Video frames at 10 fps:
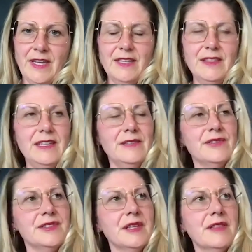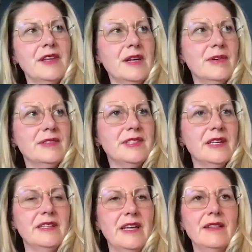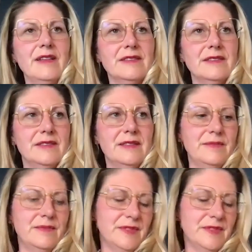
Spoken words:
And the interesting thing about psychedelics is it